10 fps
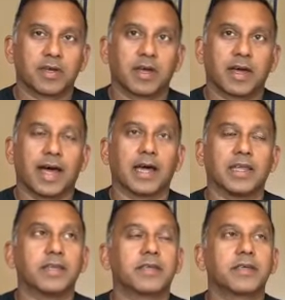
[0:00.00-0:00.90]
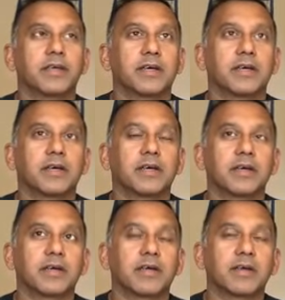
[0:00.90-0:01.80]
and
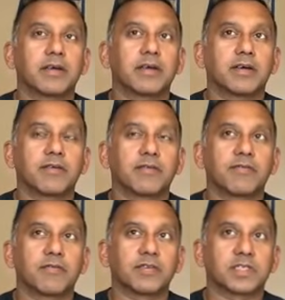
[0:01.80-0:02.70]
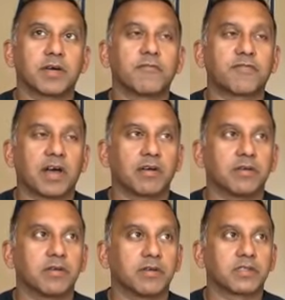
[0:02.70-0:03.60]
for some
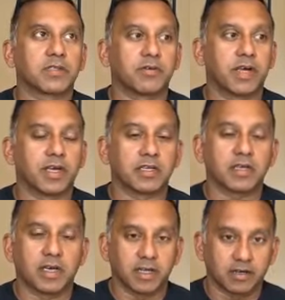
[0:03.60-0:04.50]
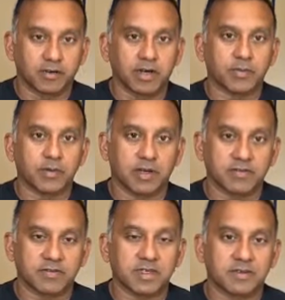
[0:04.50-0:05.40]
founders create an incredible
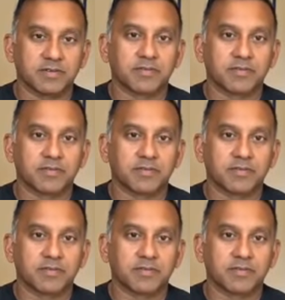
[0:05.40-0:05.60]
lifestyle.